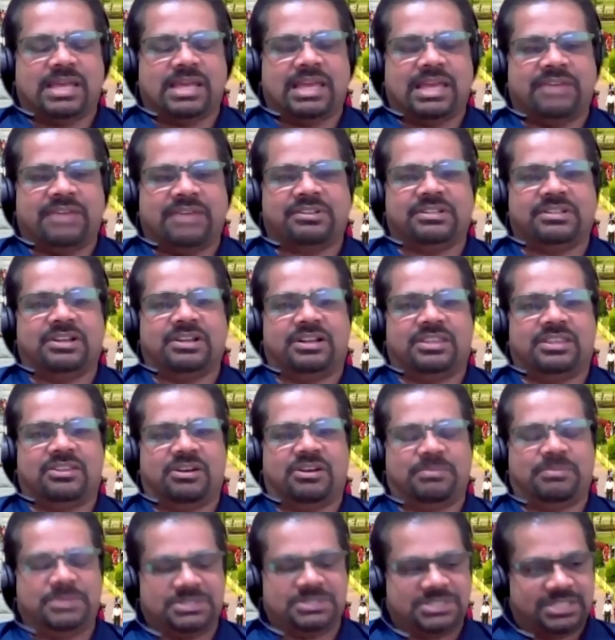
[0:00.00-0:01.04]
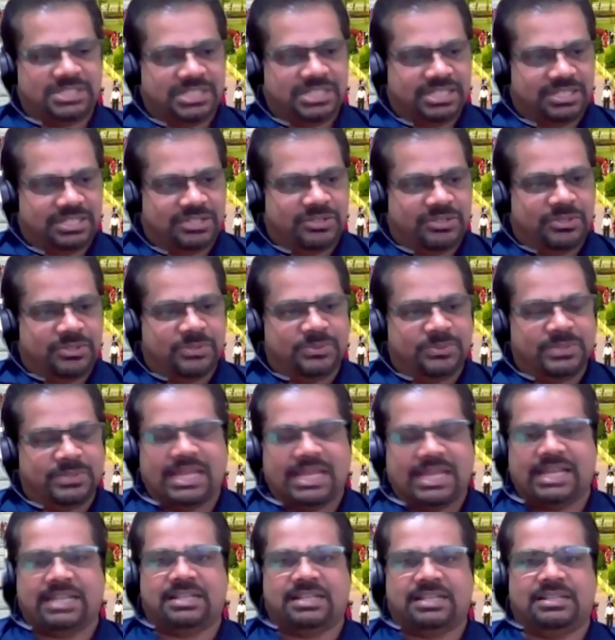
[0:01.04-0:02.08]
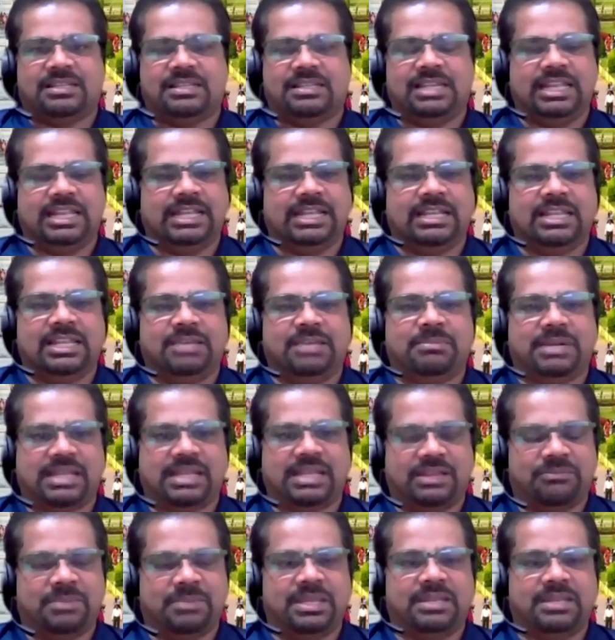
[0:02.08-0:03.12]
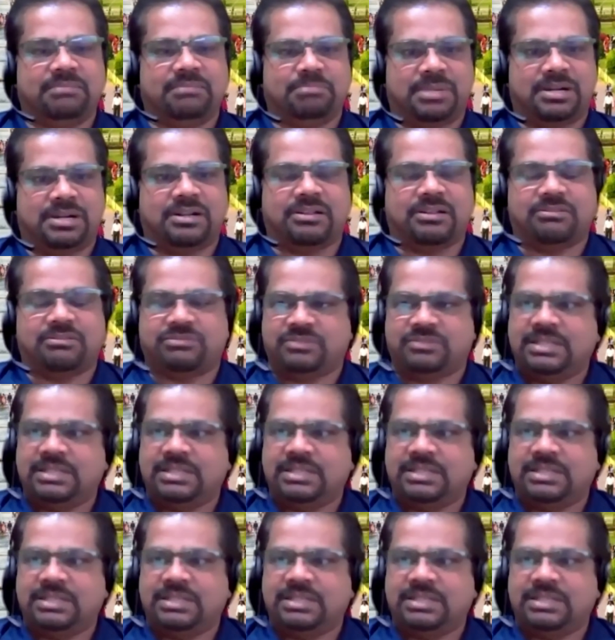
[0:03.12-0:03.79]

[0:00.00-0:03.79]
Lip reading: I haven't got the opportunity to do that lately, but I've been part of